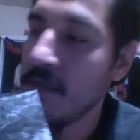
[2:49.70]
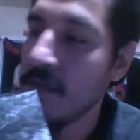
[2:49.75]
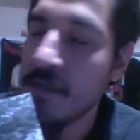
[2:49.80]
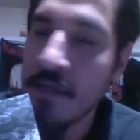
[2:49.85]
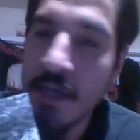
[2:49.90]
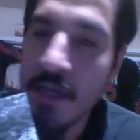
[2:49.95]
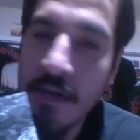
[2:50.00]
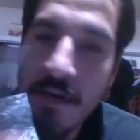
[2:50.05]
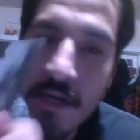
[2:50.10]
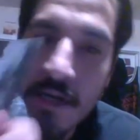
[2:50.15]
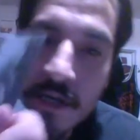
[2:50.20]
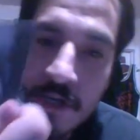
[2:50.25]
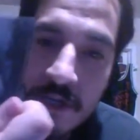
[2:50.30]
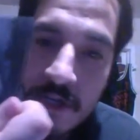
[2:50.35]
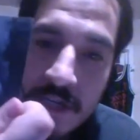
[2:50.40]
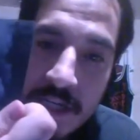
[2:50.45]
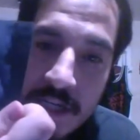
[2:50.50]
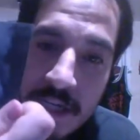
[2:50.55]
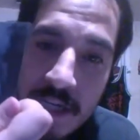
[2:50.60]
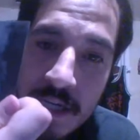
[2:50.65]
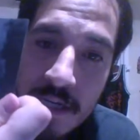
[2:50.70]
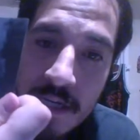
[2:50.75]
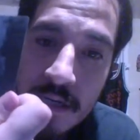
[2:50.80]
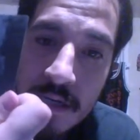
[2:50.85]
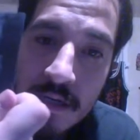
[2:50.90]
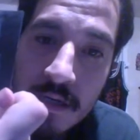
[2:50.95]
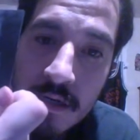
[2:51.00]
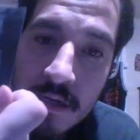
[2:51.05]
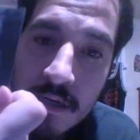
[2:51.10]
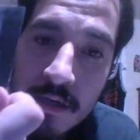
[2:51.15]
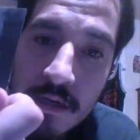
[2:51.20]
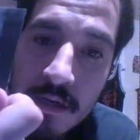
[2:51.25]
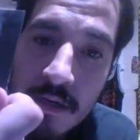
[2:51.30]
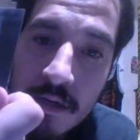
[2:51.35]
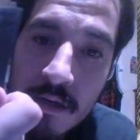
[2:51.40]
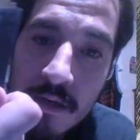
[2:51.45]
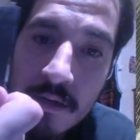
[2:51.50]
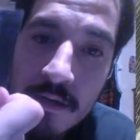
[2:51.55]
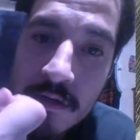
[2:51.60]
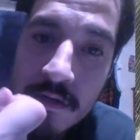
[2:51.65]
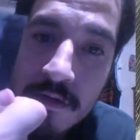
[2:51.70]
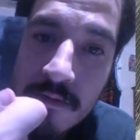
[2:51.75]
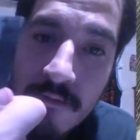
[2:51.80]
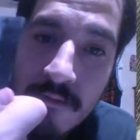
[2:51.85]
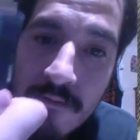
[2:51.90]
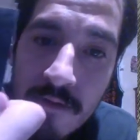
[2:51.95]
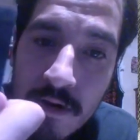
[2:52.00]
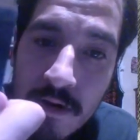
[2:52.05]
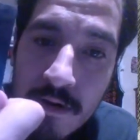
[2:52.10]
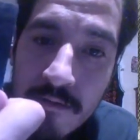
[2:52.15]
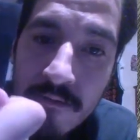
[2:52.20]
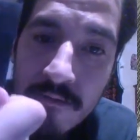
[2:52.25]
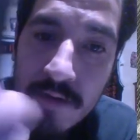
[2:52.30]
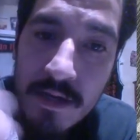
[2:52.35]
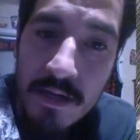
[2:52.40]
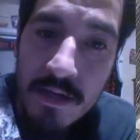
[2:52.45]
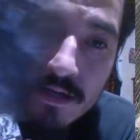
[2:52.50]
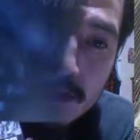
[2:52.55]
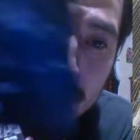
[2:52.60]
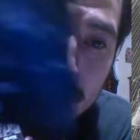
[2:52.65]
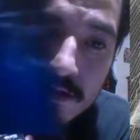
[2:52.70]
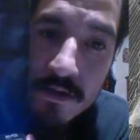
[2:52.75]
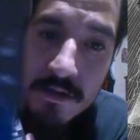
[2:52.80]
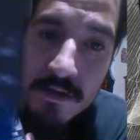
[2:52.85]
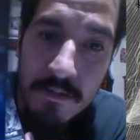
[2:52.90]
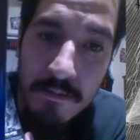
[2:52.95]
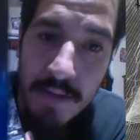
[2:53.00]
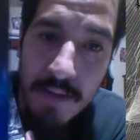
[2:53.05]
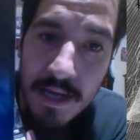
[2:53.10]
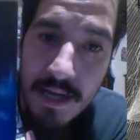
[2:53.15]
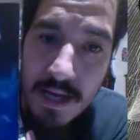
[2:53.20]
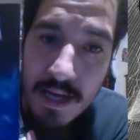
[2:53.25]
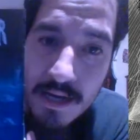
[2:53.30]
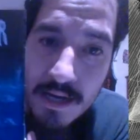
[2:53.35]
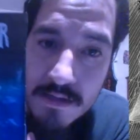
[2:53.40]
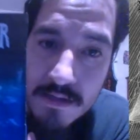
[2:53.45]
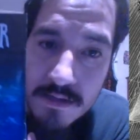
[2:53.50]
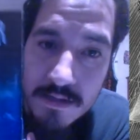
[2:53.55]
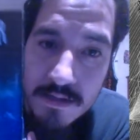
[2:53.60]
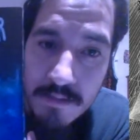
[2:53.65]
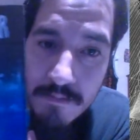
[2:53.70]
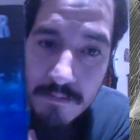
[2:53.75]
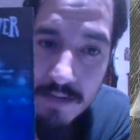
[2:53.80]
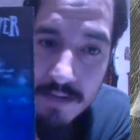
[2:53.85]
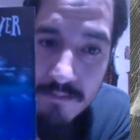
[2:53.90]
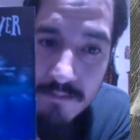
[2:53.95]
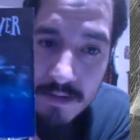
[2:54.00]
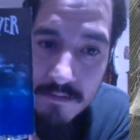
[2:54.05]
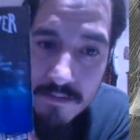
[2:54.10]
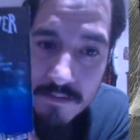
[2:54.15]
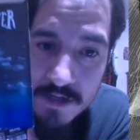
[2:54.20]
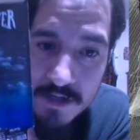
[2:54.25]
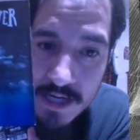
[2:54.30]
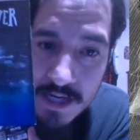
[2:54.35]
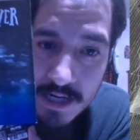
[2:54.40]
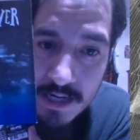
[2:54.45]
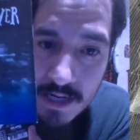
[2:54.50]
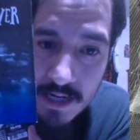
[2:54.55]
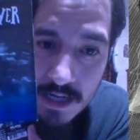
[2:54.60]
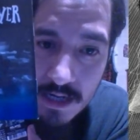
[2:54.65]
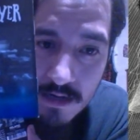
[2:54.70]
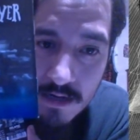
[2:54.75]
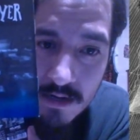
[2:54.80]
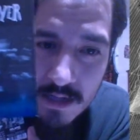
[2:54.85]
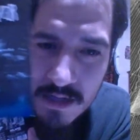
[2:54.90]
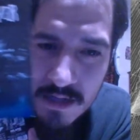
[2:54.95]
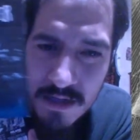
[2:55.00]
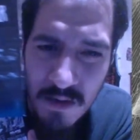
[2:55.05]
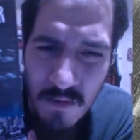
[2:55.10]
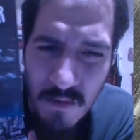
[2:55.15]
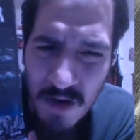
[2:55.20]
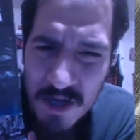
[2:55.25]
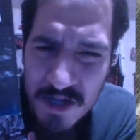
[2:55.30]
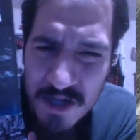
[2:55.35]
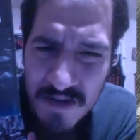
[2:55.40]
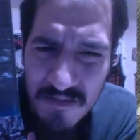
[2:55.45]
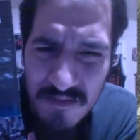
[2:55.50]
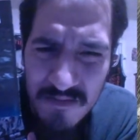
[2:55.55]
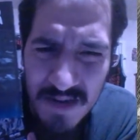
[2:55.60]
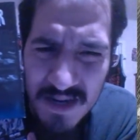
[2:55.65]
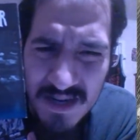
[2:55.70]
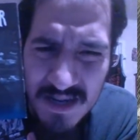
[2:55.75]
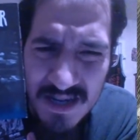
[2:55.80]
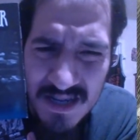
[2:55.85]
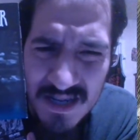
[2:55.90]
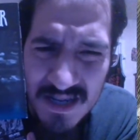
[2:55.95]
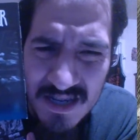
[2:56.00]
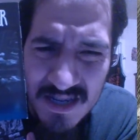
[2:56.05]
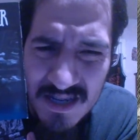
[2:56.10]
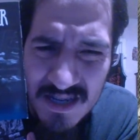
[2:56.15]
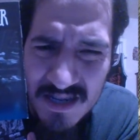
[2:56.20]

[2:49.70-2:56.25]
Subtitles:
the lyric sheet. There's the front of it. There's the back. Just the band members hanging out. I think they're watching fucking